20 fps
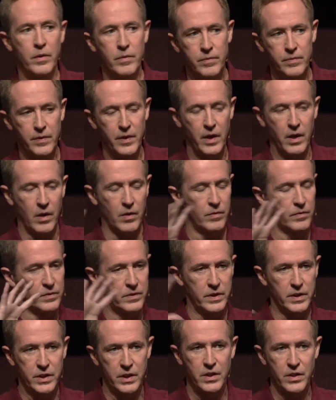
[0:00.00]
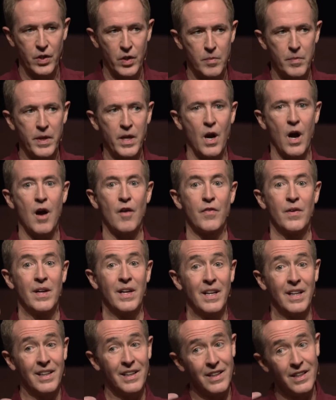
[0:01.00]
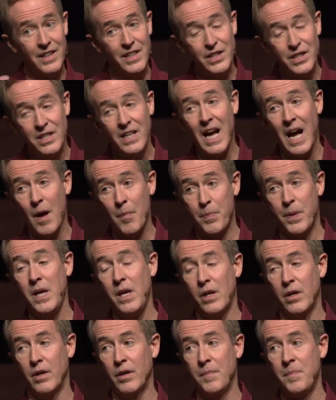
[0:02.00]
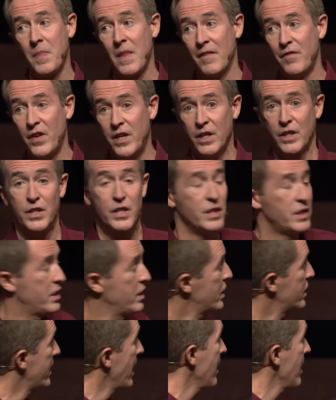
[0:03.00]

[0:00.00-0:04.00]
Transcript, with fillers: you just turn me off, listen to how Peter finishes this